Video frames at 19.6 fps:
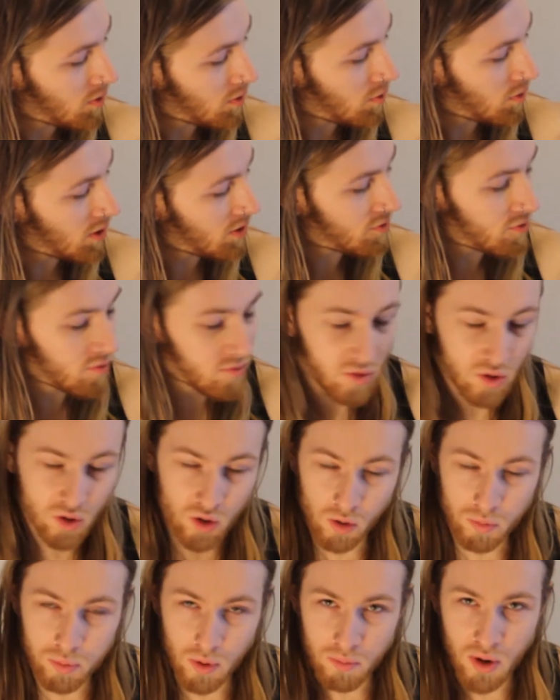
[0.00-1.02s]
with
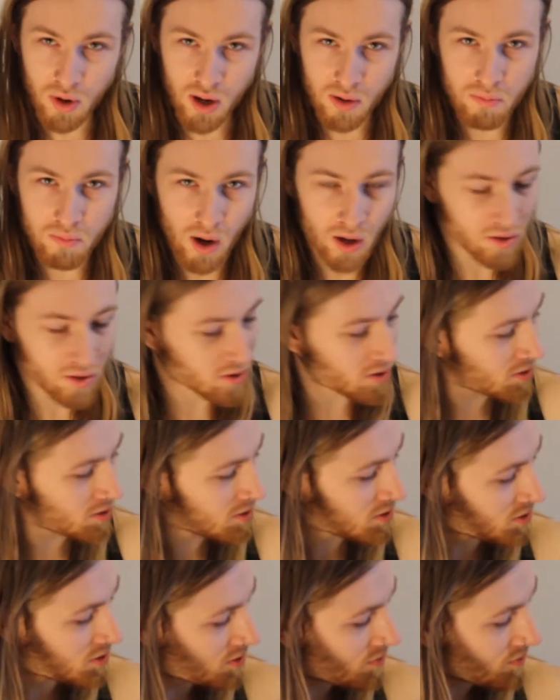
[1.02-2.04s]
super big
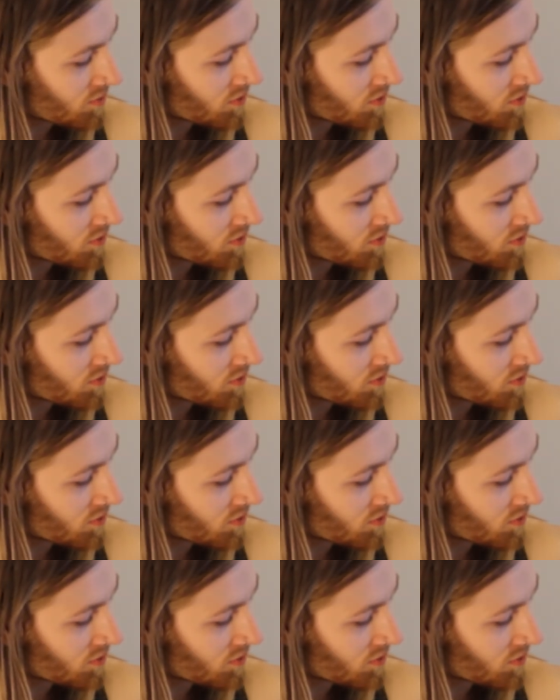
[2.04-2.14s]
muscles